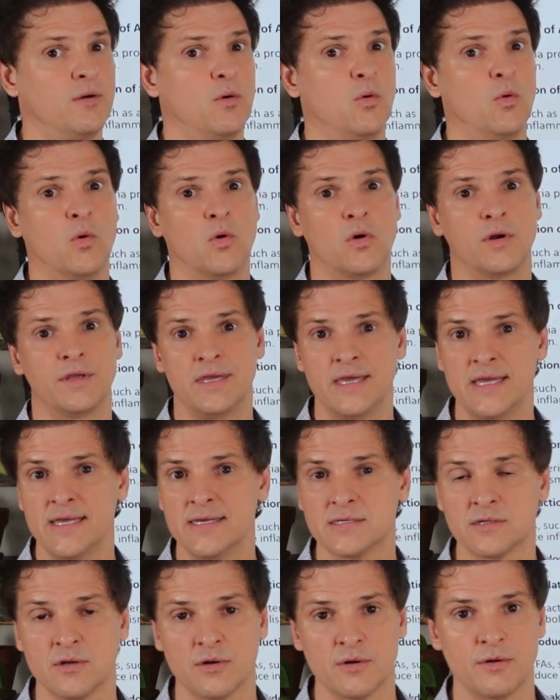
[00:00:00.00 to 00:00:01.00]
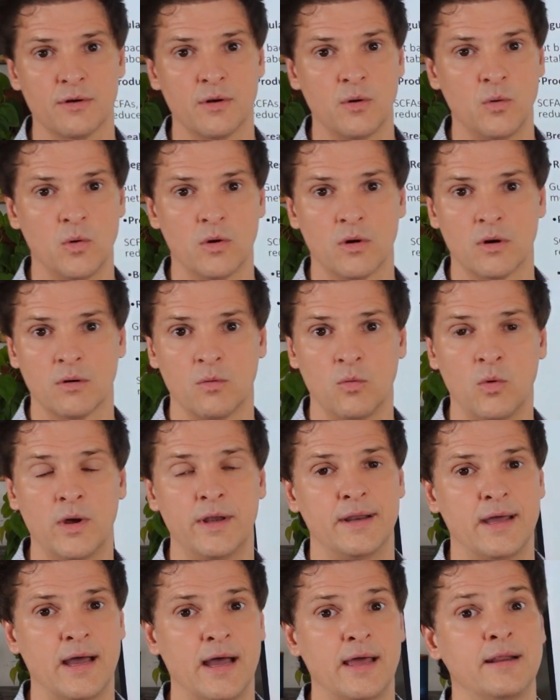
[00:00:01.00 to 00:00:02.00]
or yeast or
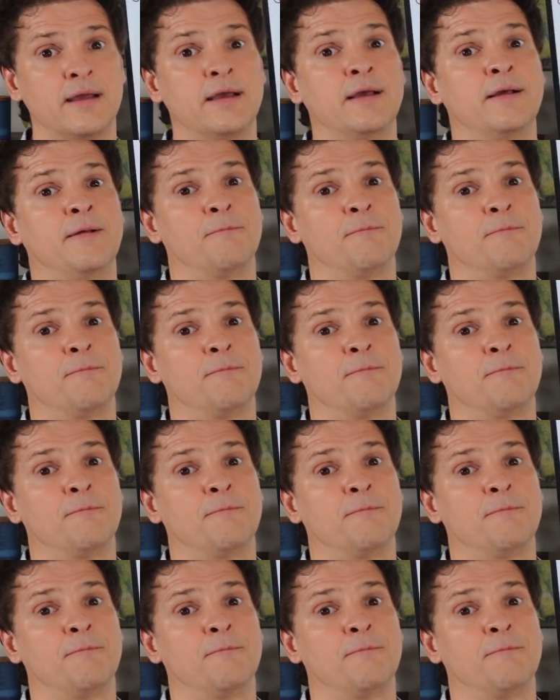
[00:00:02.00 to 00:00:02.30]
whatnot,